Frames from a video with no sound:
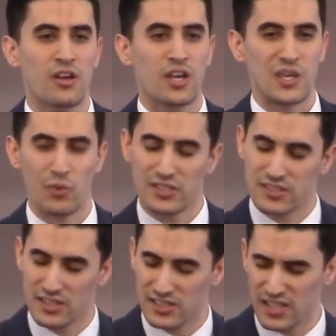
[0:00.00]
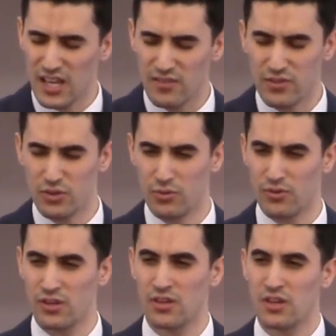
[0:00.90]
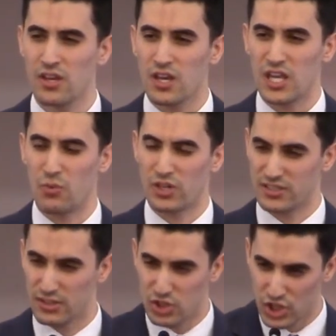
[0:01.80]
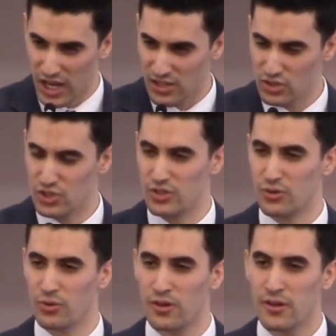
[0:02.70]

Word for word: He wants to save you, He wants to change you.